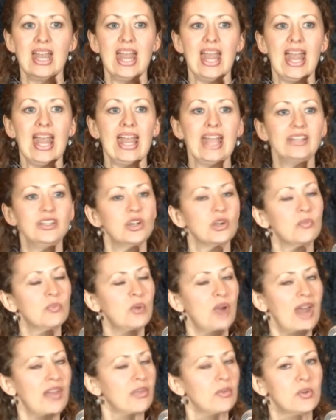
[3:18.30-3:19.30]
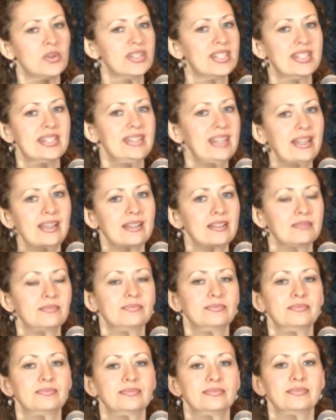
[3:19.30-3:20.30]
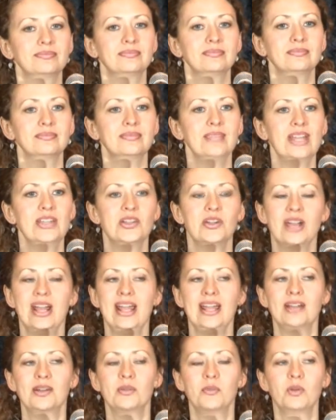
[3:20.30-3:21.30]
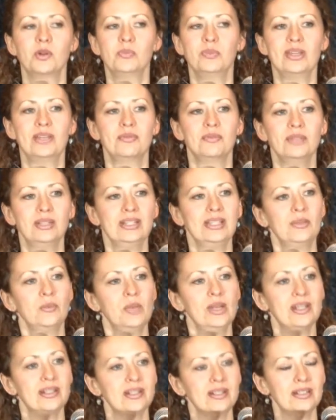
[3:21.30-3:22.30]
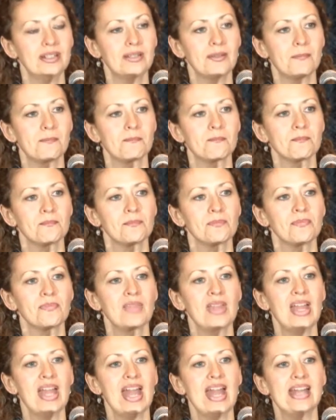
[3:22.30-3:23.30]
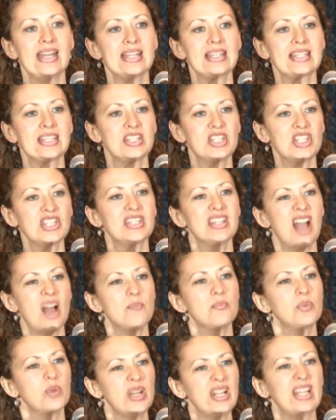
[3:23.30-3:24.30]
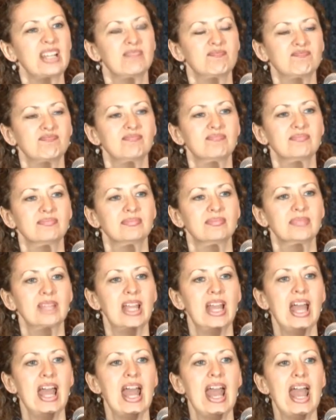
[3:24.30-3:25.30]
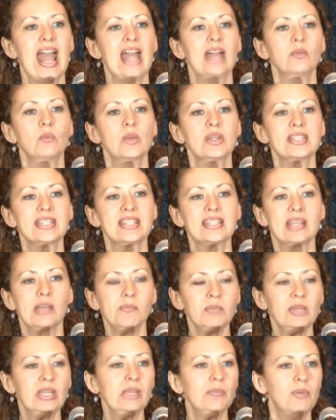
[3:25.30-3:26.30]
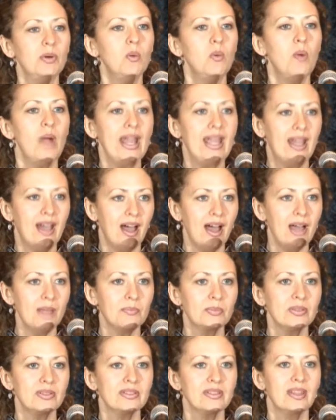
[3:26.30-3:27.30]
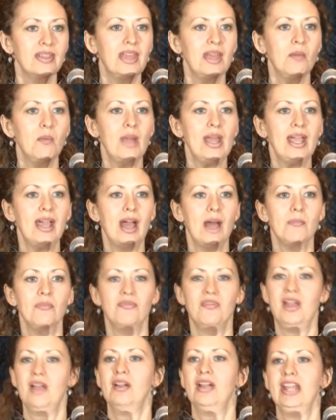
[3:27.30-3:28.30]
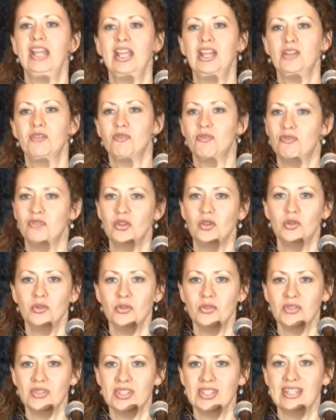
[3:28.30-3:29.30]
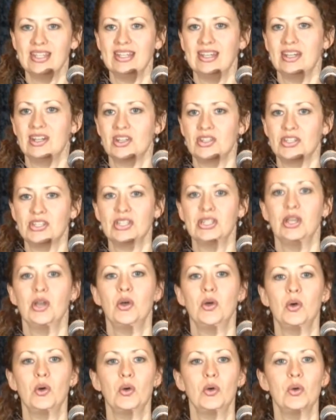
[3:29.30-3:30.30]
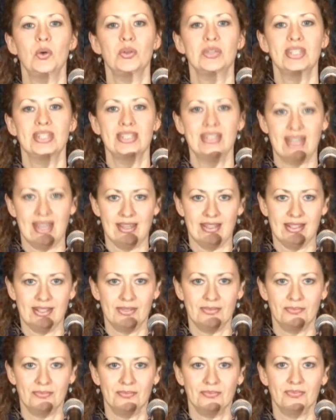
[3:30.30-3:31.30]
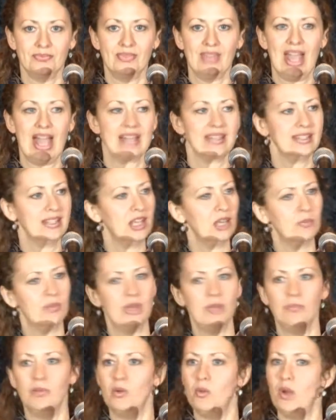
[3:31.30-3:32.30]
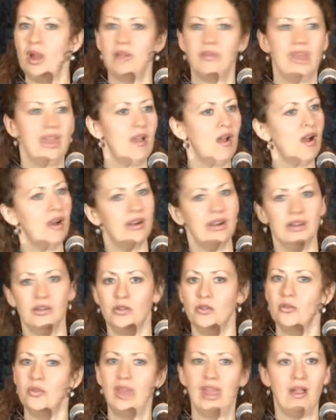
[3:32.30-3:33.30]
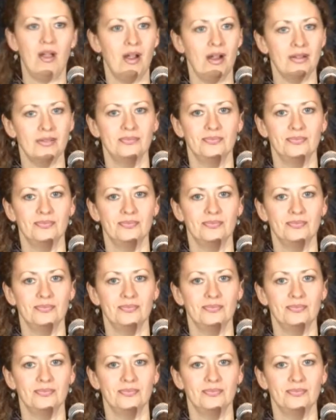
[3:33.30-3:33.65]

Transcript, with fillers: And your breath will stink, and your hair will be really weird, and it's just not pretty. And when some people wake up, they wake up very confused and in a slow state, asking people where they are and who they are.